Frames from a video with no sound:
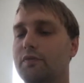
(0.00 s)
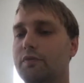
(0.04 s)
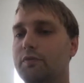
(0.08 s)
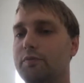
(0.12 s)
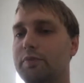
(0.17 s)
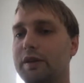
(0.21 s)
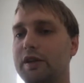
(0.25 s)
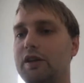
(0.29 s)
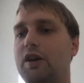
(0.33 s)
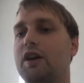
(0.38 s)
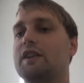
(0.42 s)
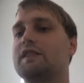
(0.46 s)

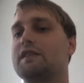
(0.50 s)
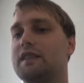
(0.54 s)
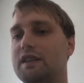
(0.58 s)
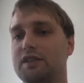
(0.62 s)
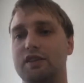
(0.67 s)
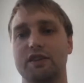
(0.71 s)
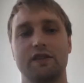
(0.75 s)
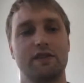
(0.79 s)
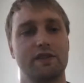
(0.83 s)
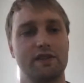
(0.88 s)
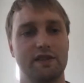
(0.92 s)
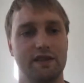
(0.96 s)
because they
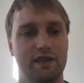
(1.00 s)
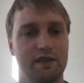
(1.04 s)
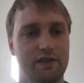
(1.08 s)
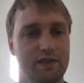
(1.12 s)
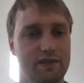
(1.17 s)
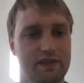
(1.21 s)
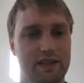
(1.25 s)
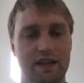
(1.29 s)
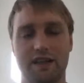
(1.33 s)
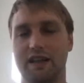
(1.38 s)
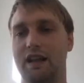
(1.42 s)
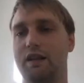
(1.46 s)
just
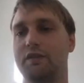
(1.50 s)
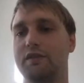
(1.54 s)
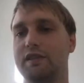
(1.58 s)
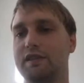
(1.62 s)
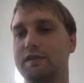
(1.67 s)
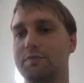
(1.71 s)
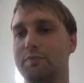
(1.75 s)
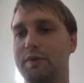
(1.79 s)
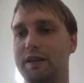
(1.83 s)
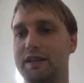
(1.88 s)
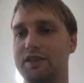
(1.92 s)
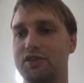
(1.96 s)
send out this
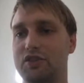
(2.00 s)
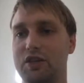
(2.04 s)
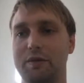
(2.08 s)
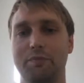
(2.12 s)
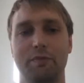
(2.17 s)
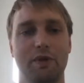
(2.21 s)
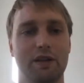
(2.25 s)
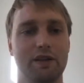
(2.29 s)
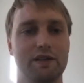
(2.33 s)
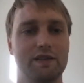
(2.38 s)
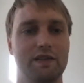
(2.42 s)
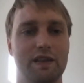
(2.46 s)
big
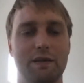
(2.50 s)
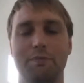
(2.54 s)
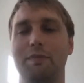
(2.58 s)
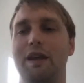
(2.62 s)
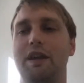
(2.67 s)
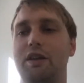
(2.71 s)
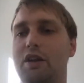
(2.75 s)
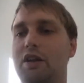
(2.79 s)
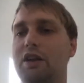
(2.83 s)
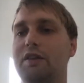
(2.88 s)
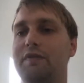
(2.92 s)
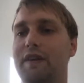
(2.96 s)
shipment, they may
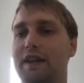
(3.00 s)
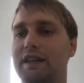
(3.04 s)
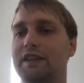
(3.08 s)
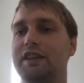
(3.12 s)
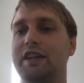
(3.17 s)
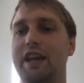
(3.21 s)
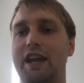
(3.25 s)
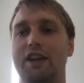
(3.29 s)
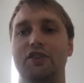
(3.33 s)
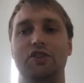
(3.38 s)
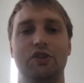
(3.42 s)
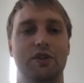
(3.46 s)
not have any
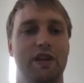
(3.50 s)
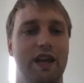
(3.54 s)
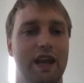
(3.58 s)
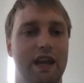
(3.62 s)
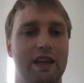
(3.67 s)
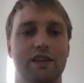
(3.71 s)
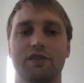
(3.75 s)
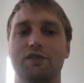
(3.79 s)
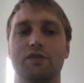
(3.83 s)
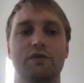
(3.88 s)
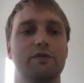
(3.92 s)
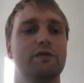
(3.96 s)
cash on
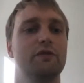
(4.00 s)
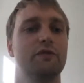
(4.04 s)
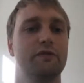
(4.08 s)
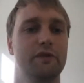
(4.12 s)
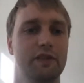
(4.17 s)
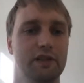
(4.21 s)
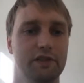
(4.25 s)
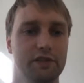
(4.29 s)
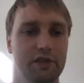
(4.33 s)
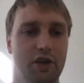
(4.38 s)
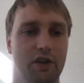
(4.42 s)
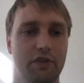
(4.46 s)
hand to
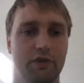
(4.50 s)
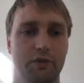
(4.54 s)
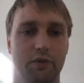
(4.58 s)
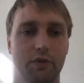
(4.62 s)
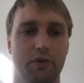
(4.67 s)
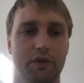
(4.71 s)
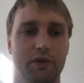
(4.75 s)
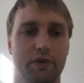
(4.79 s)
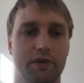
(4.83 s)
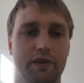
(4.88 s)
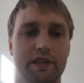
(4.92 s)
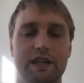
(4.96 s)
fulfill the other
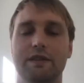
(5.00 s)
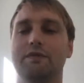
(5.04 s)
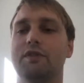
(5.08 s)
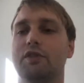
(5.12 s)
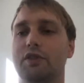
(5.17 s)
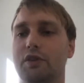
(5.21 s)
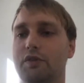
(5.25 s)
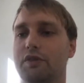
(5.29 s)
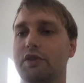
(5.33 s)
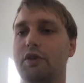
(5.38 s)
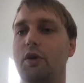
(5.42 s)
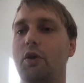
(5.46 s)
order, even
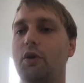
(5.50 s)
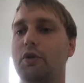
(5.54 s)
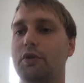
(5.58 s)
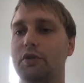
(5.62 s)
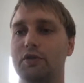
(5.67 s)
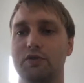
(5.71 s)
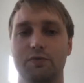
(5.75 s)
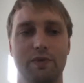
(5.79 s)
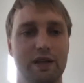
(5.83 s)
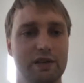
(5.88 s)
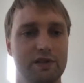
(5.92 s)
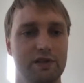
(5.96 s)
though the order
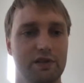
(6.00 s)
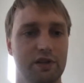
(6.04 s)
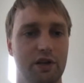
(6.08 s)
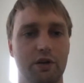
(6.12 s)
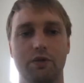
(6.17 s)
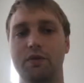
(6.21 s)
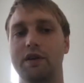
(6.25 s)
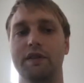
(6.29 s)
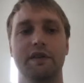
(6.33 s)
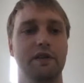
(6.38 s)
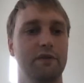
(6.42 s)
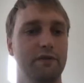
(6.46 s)
is ready to
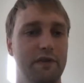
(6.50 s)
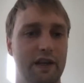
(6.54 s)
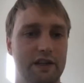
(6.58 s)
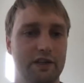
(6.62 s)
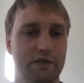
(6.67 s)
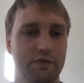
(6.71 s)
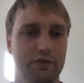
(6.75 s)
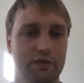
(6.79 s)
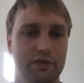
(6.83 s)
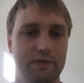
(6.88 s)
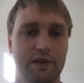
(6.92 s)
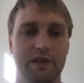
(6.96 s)
go and the
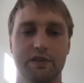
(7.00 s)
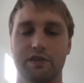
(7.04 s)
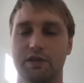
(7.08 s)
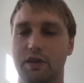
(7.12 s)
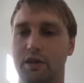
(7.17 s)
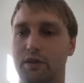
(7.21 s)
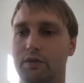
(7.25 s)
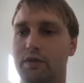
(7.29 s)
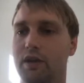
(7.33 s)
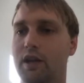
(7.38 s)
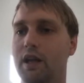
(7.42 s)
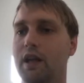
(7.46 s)
factory is ready to
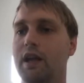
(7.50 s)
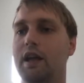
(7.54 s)
go.